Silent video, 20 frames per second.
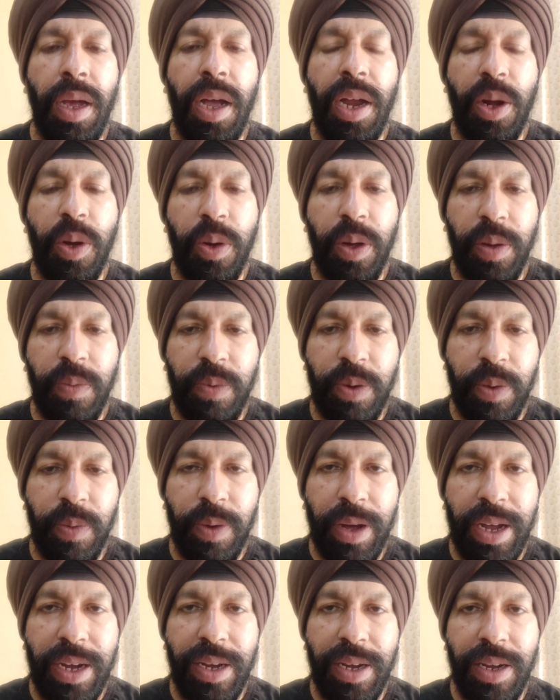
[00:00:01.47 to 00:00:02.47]
Hello
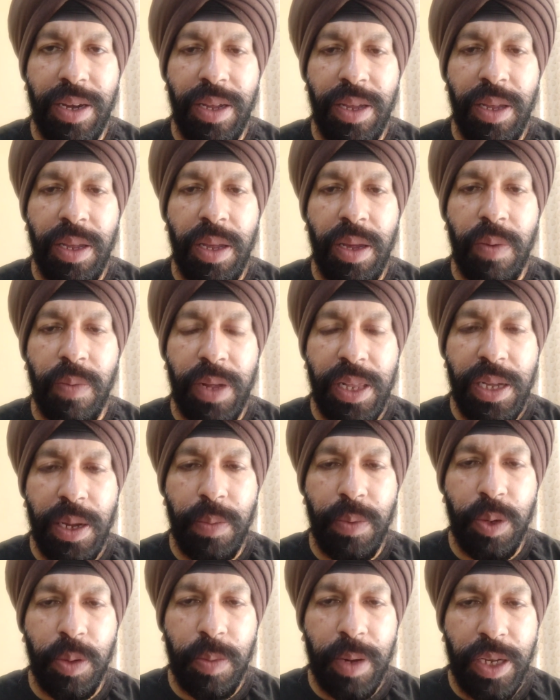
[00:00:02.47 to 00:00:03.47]
everyone,
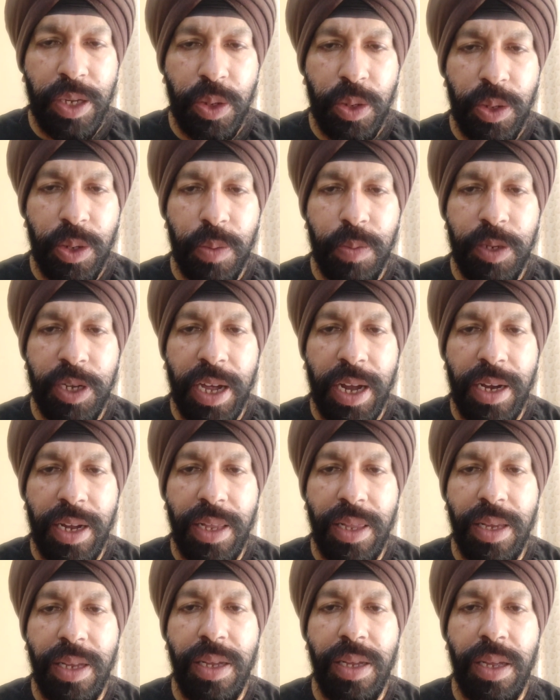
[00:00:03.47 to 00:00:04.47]
welcome to my YouTube
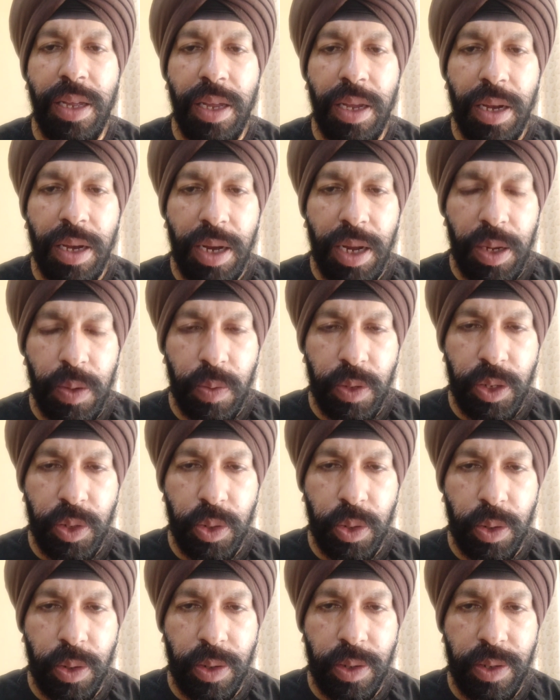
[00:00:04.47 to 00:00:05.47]
channel
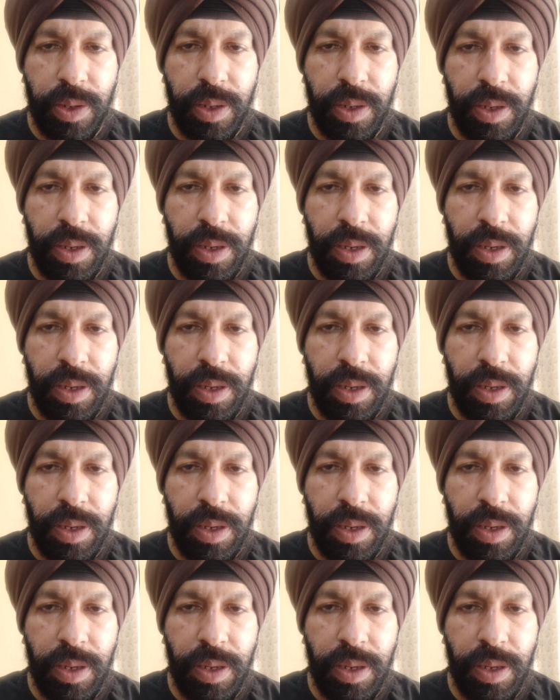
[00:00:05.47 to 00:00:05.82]
Linguasouls.